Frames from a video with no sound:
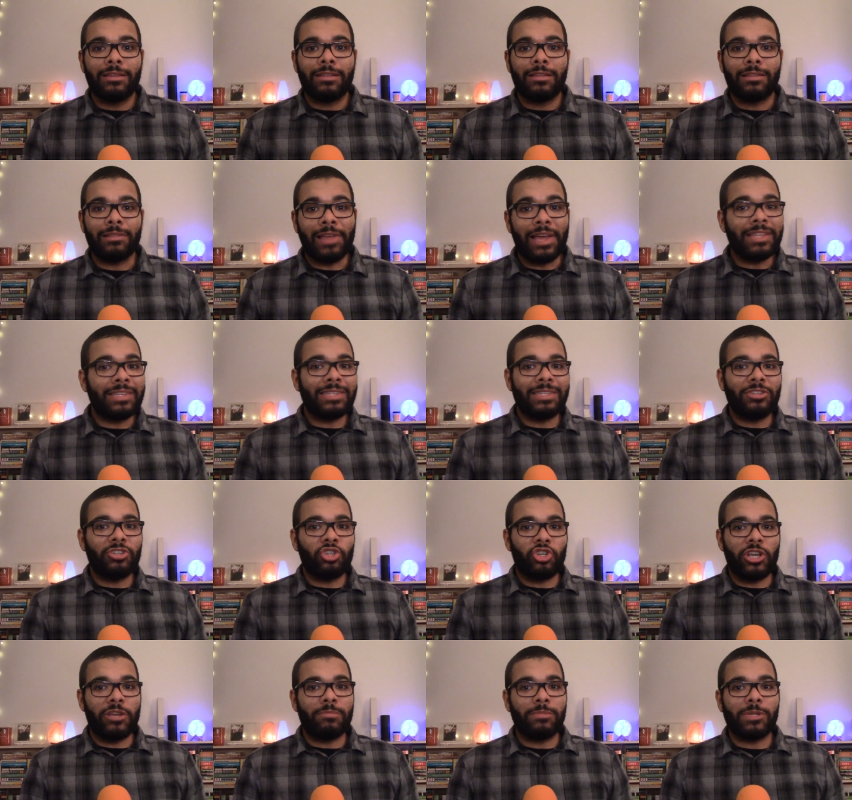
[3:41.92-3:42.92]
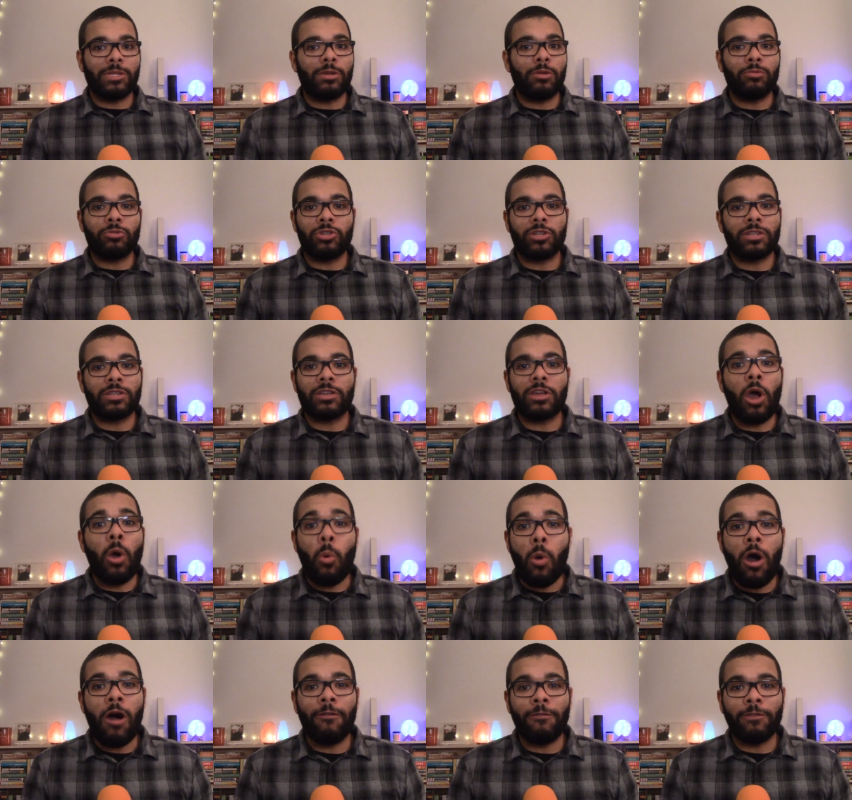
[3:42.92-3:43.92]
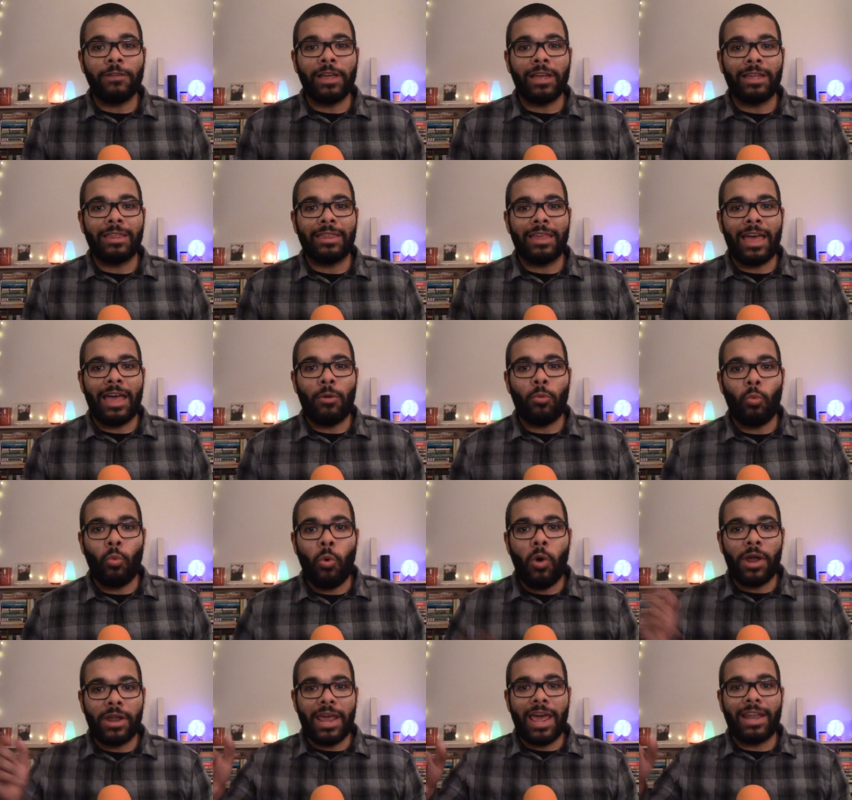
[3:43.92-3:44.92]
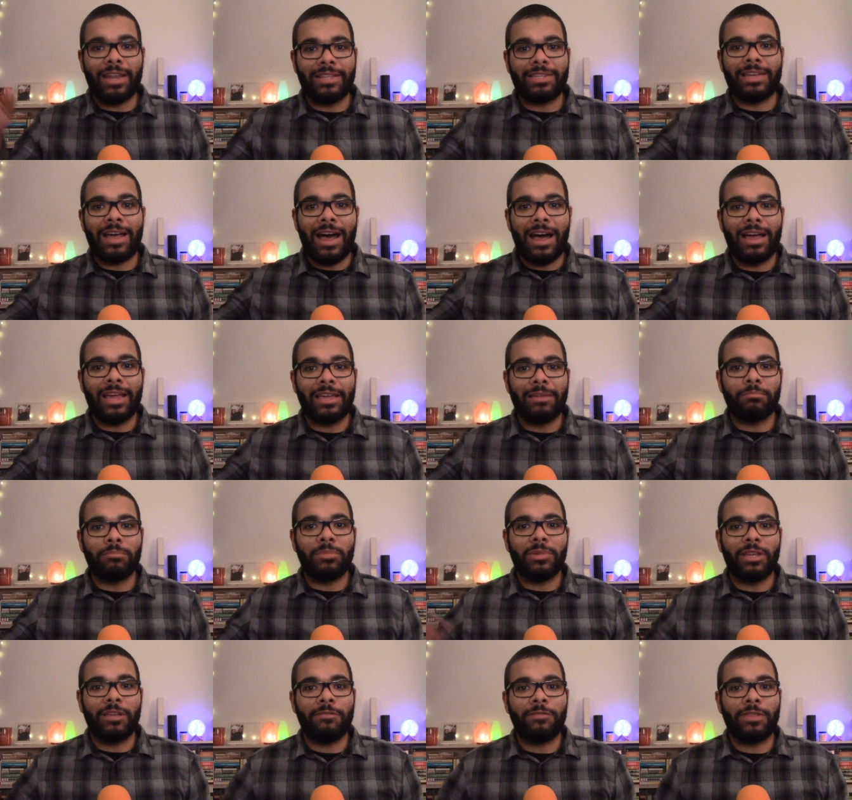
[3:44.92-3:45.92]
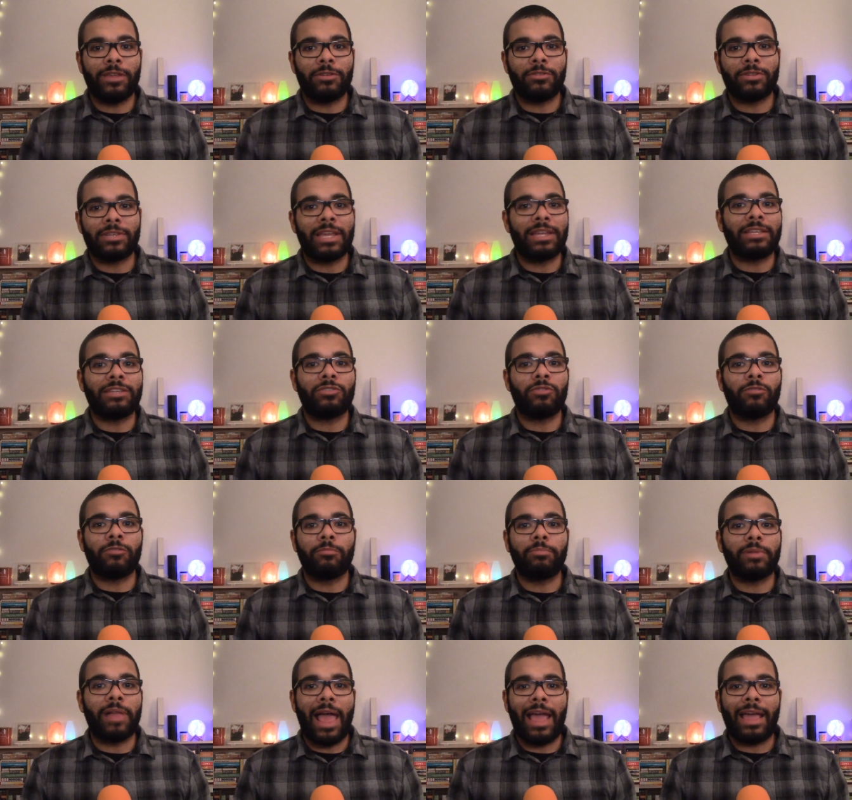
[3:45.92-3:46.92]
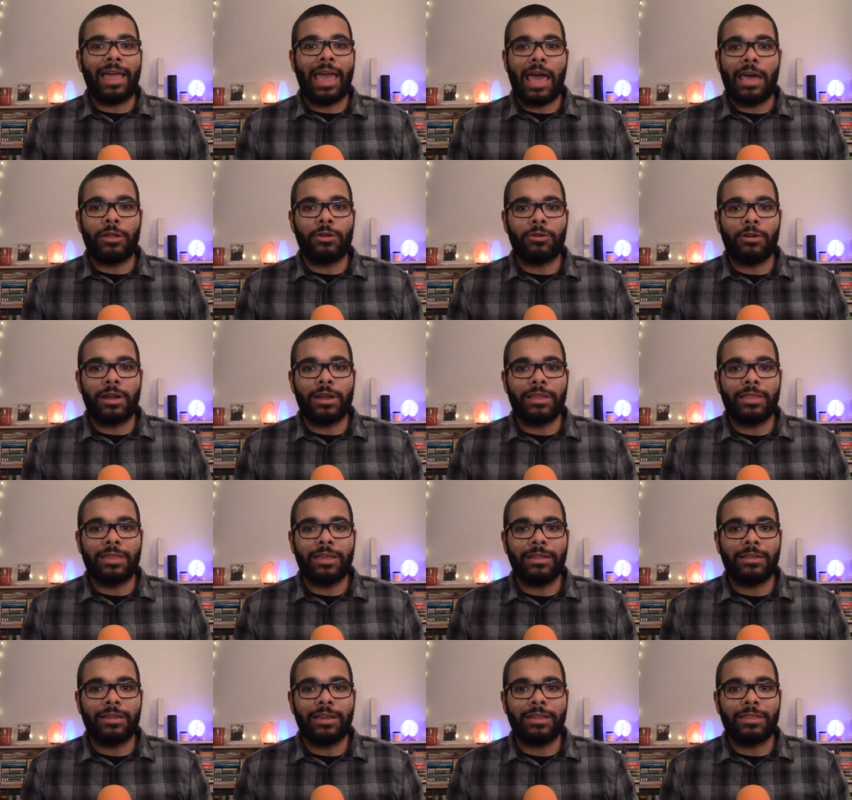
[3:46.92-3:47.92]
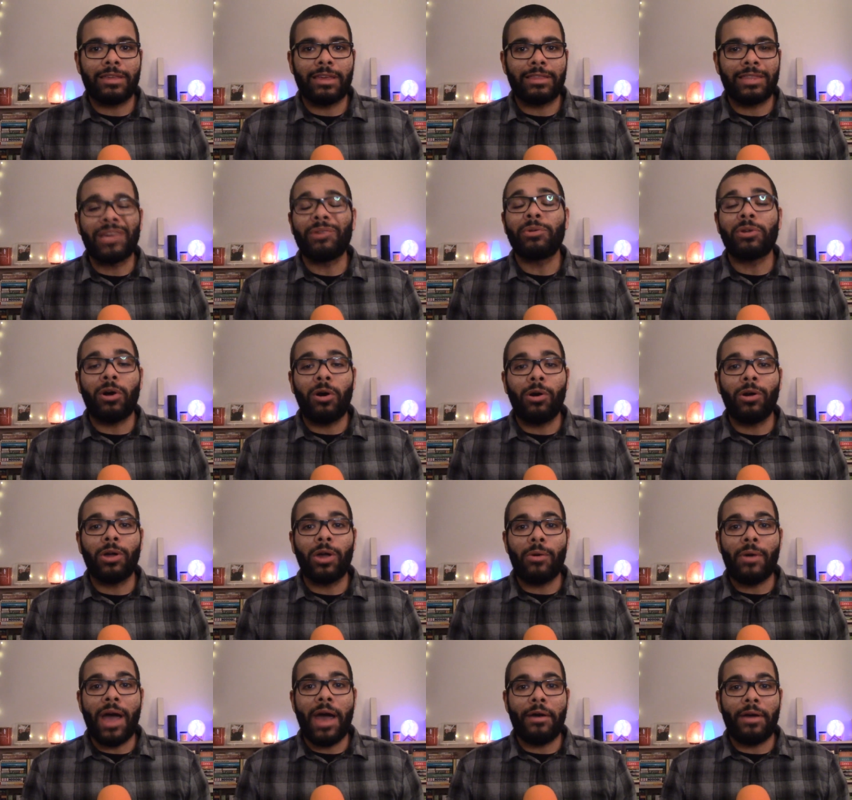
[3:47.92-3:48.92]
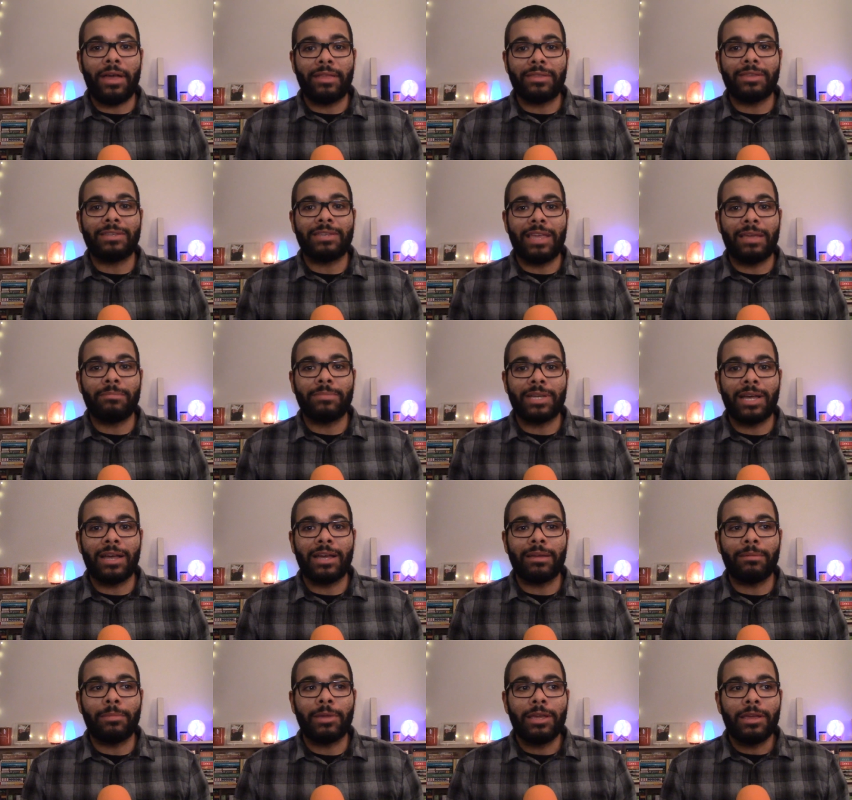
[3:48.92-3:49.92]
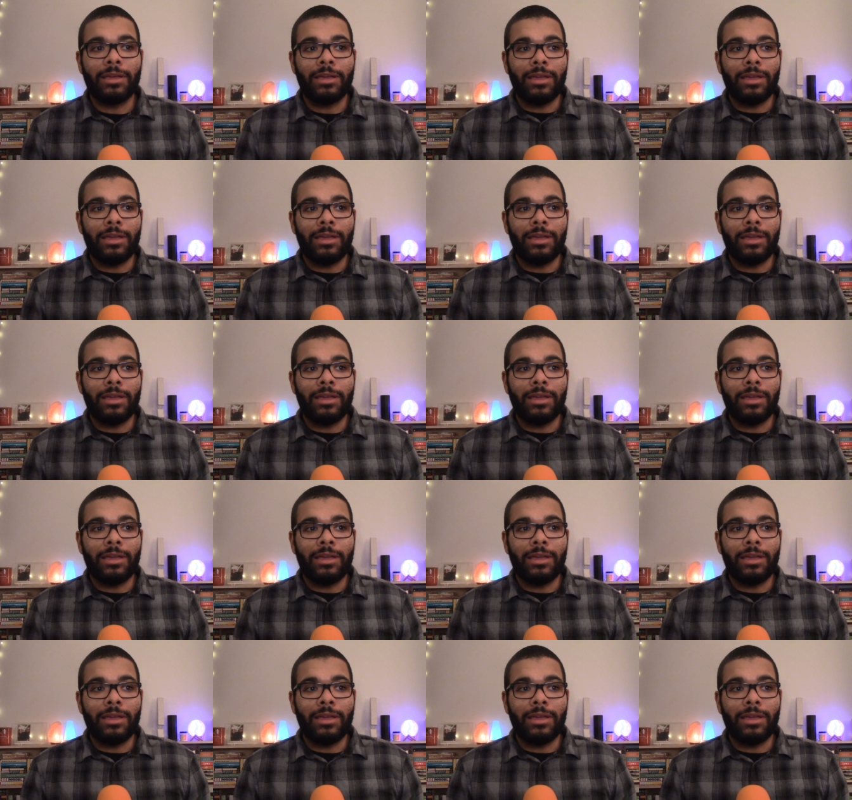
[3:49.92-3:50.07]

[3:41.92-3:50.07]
Lights and gyms don't just go off like that, one at a time, if there's any sort of blackout or anything like that. They would all go out at the same time.